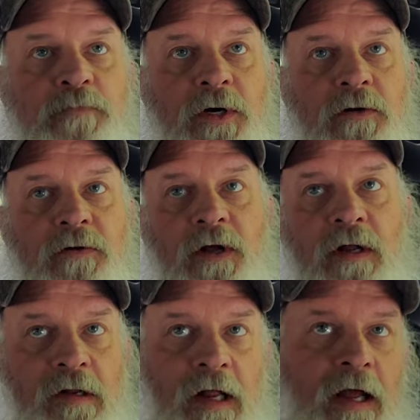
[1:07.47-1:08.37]
But
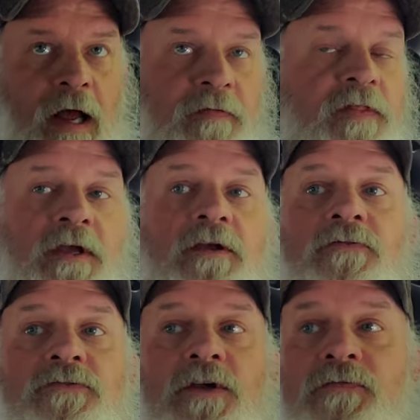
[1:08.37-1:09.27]
I think
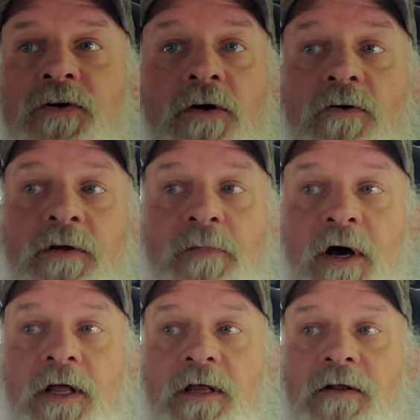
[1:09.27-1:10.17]
if if you're earning
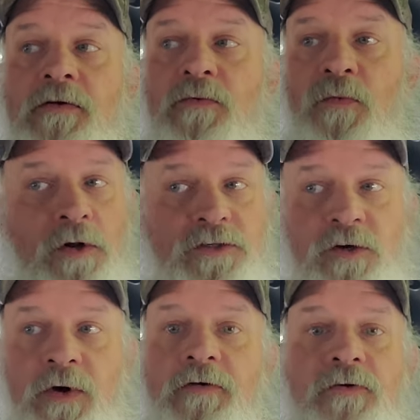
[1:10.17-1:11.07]
money
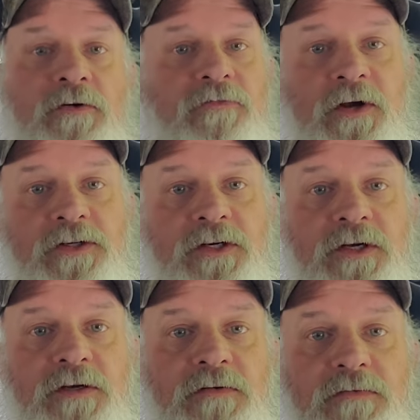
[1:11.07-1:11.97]
whatsoever in
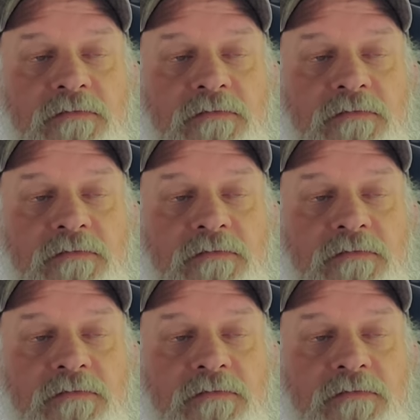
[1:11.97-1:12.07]
fishing,